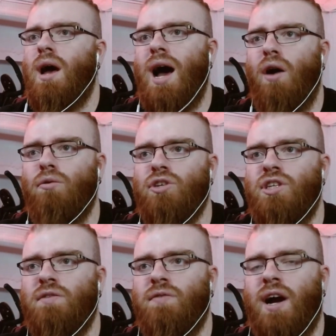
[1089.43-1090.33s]
How
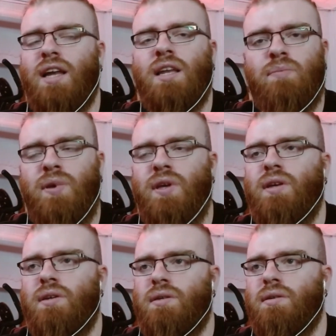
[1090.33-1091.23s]
she fucking
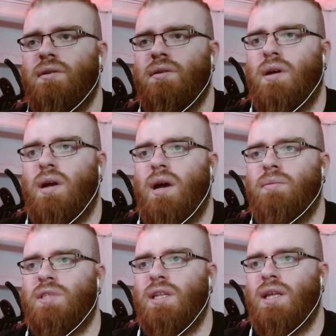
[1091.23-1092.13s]
appeared?
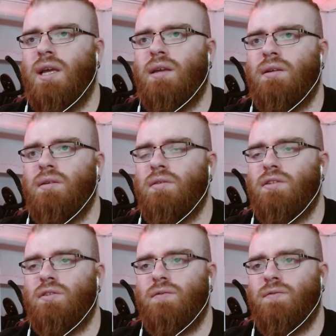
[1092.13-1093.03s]
I'm still like
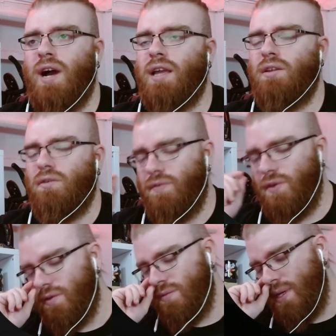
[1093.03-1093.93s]
fucking
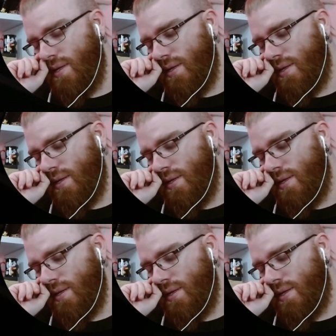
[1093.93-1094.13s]
confused. Man.